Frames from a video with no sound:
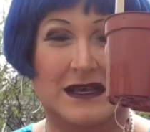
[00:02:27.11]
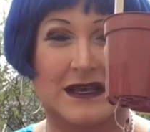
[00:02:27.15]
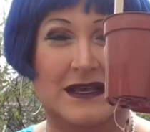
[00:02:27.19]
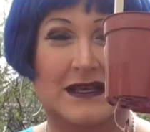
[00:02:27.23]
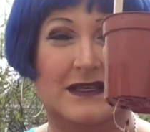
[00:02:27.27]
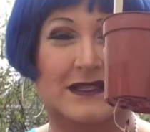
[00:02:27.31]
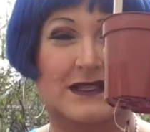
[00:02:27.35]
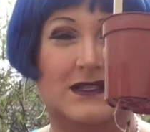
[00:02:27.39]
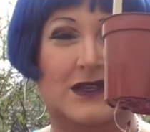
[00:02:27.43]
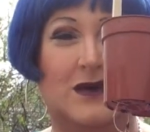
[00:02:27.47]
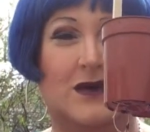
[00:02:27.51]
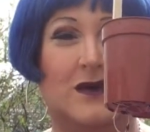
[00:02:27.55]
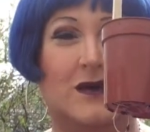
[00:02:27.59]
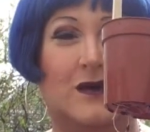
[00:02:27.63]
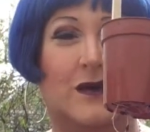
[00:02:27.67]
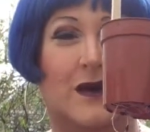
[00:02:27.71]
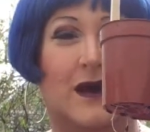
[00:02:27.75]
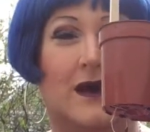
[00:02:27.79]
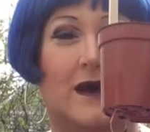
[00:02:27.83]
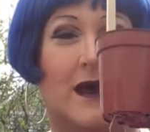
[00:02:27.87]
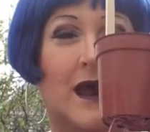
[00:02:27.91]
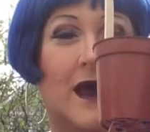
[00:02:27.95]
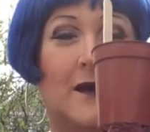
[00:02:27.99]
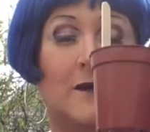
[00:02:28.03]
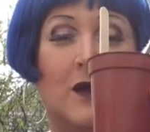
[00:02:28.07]
So
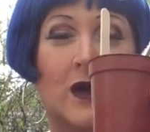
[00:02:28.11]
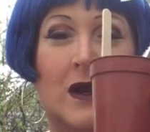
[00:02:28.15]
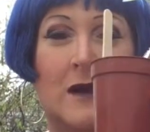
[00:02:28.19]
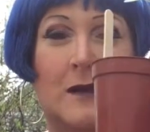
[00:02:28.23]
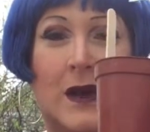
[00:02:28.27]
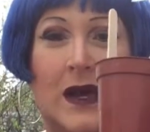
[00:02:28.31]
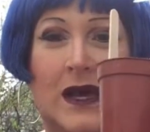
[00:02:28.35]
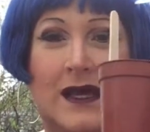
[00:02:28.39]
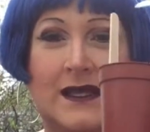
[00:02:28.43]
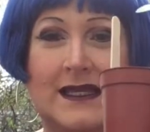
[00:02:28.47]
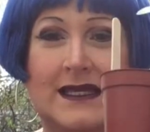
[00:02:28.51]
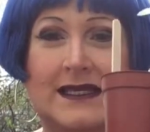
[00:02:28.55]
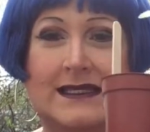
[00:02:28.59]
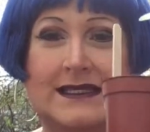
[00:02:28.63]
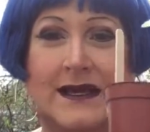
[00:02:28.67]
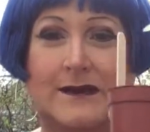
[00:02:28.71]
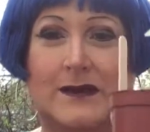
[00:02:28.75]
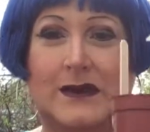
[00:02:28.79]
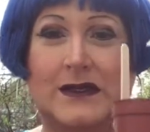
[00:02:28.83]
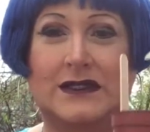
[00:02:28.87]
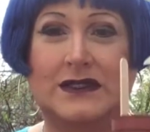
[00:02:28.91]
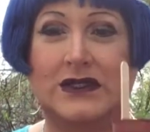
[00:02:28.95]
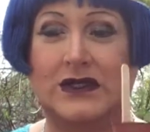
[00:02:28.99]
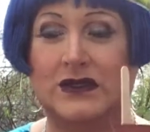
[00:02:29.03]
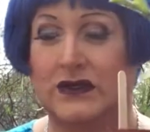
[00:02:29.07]
I'm going to pot these
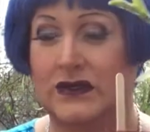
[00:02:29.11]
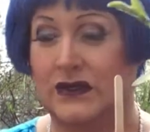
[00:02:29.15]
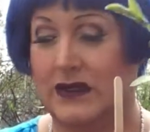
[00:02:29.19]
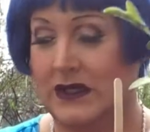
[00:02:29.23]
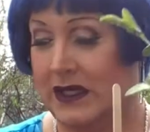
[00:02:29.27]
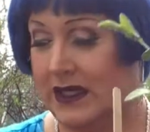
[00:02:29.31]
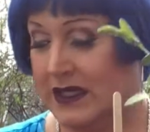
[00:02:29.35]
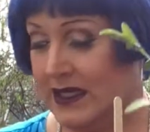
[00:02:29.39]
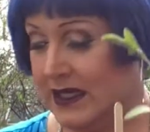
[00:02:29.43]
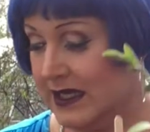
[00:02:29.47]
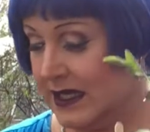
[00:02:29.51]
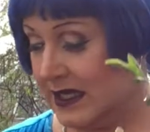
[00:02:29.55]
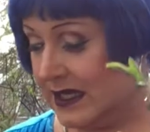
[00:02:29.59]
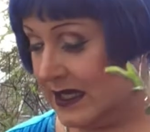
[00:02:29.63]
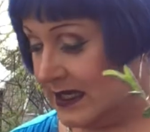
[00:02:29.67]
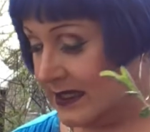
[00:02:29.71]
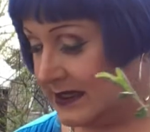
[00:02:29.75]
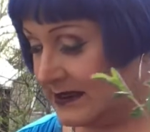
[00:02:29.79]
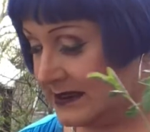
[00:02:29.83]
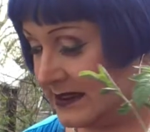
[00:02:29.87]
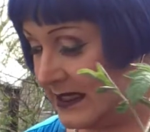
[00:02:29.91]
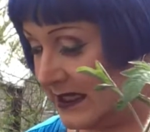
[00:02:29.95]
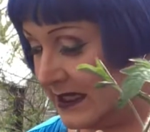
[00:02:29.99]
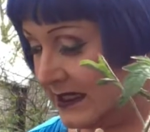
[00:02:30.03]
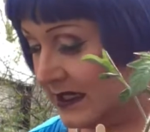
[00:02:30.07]
up into
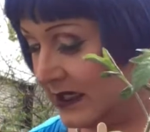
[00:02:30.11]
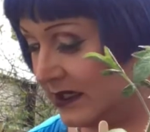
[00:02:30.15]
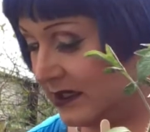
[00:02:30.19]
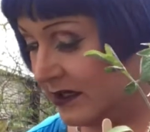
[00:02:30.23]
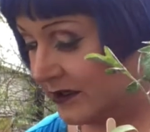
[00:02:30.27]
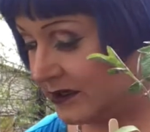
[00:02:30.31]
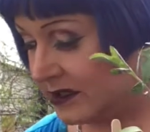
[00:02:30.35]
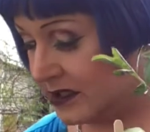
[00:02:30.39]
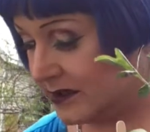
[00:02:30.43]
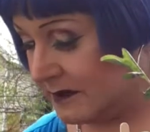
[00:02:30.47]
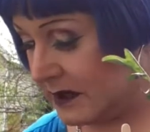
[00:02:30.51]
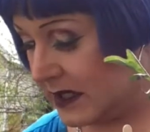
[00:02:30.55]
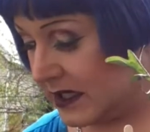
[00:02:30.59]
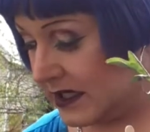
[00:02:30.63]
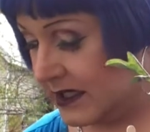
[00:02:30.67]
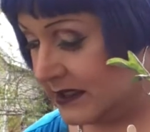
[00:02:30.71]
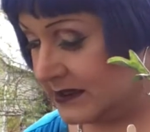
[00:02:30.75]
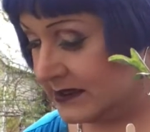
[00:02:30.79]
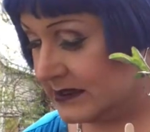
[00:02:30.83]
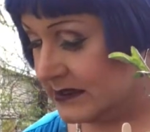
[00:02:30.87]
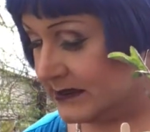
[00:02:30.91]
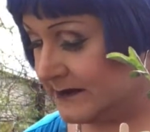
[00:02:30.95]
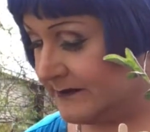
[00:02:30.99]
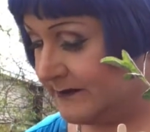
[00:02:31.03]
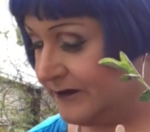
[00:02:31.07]
slightly larger
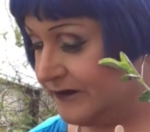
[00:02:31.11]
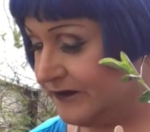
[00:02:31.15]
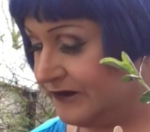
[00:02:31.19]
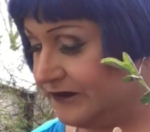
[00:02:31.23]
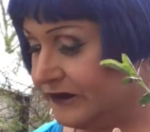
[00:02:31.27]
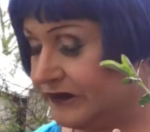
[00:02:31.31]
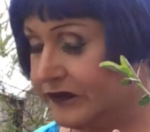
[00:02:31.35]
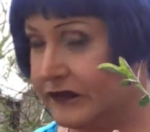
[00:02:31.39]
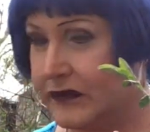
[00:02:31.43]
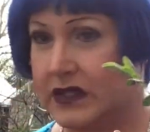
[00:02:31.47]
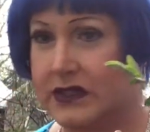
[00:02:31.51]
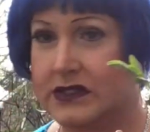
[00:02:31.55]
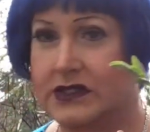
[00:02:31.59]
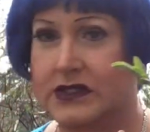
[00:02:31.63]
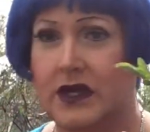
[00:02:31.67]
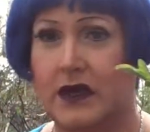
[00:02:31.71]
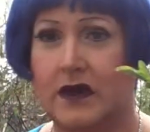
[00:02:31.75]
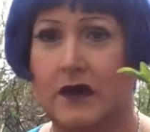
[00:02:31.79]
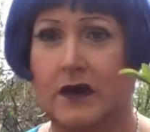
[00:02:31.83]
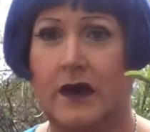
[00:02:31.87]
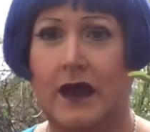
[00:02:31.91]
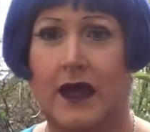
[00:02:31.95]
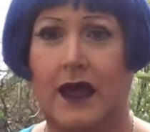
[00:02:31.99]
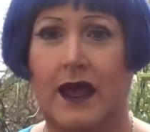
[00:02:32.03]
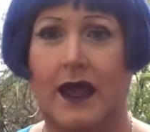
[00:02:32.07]
pots.
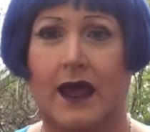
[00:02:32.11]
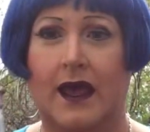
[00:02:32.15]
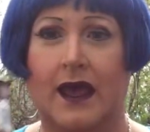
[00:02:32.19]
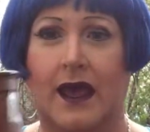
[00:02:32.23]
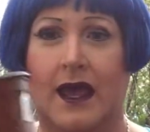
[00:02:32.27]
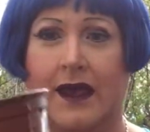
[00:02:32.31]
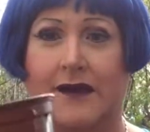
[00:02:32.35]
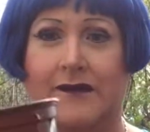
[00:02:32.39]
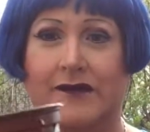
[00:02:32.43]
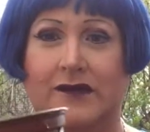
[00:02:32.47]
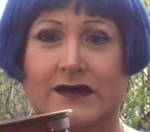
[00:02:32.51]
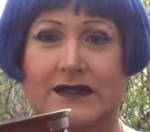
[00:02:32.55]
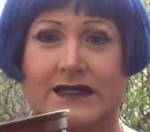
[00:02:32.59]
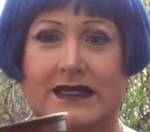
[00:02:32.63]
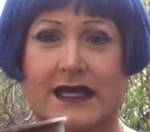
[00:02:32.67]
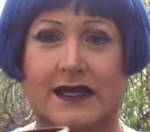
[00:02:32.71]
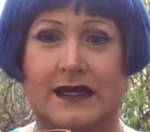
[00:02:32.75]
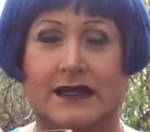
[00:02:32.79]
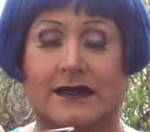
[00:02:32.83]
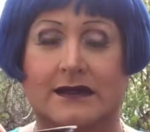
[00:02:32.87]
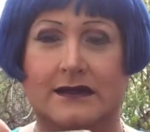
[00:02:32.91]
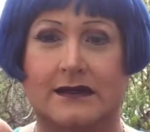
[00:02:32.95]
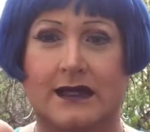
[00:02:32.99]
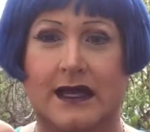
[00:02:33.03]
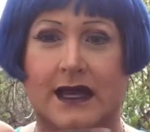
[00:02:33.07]
So I
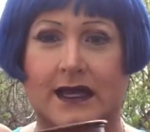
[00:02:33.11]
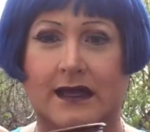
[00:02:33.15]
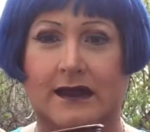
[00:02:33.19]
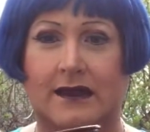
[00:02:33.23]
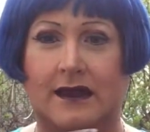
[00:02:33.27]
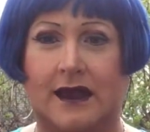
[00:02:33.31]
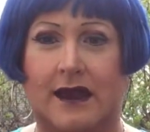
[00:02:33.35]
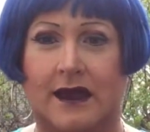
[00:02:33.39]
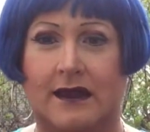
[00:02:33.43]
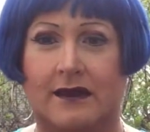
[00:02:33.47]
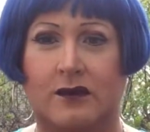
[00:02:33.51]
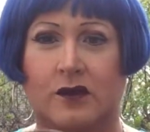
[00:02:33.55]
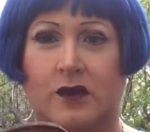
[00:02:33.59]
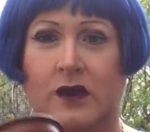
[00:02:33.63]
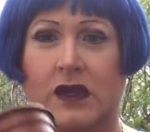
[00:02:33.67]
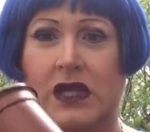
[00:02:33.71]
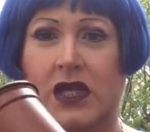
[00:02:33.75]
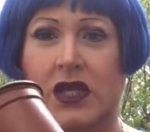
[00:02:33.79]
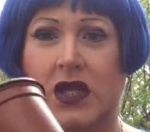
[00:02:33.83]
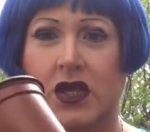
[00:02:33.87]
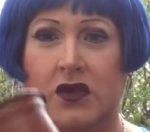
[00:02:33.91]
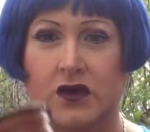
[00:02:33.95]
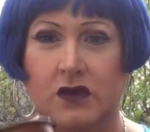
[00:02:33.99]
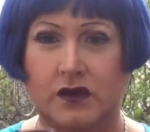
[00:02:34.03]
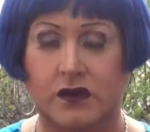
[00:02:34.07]

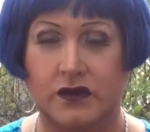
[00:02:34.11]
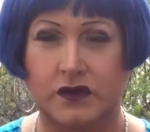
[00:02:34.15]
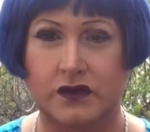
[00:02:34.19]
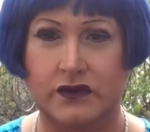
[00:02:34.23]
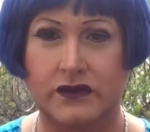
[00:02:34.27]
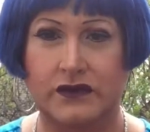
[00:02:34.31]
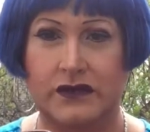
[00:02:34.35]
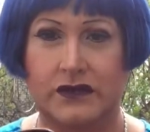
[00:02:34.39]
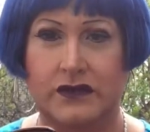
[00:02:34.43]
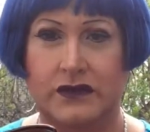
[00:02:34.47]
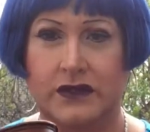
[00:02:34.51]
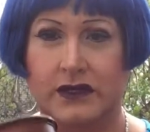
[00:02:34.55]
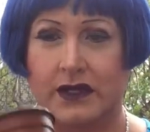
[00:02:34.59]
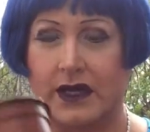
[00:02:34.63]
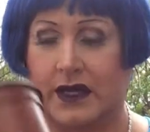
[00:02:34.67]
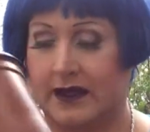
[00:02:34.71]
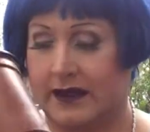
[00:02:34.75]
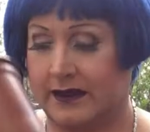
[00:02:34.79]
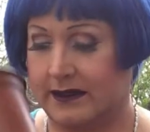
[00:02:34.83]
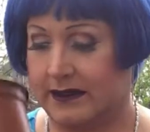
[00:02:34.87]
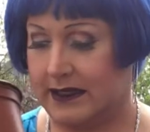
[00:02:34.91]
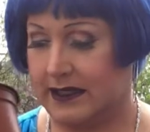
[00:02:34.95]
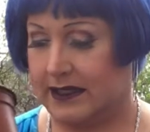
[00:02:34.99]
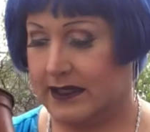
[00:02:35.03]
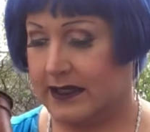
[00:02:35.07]
reuse
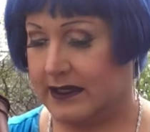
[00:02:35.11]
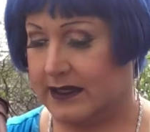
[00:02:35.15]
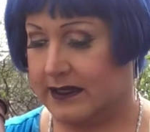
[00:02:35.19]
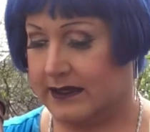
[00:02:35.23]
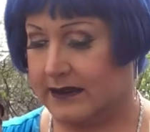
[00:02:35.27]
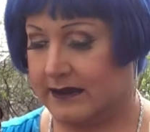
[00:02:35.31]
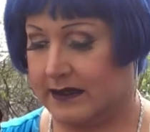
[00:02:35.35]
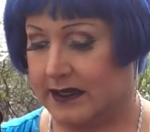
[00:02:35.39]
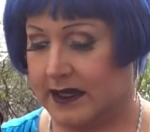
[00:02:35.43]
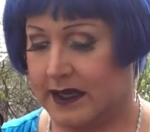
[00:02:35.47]
all the